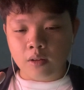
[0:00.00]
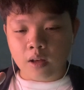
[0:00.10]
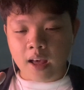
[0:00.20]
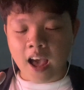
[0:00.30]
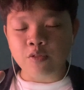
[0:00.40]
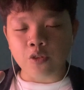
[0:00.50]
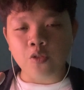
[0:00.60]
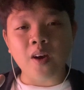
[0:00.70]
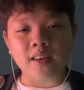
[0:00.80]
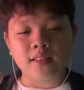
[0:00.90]
have a
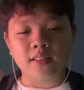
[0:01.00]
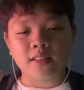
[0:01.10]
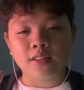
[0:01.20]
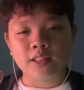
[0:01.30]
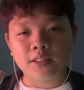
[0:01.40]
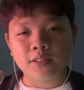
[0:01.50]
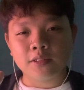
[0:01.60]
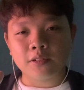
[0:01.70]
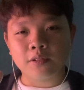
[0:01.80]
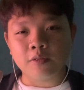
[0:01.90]
fight
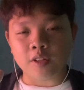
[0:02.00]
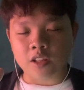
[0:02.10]
with